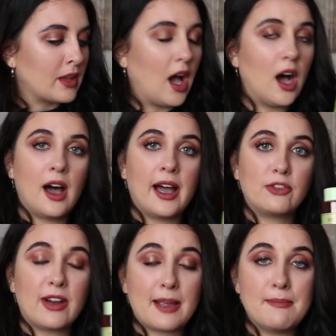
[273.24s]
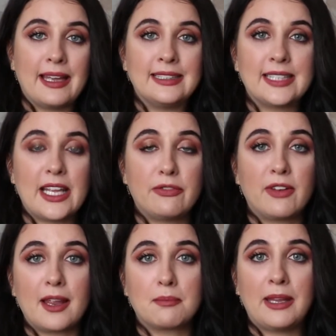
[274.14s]
I recommend, if
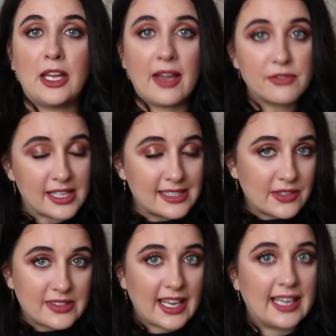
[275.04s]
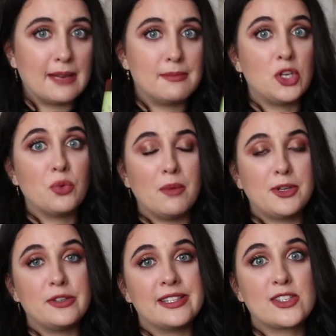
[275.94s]
like me you have sensitive skin and you won't be
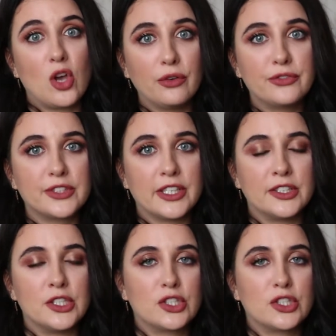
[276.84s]
using this often,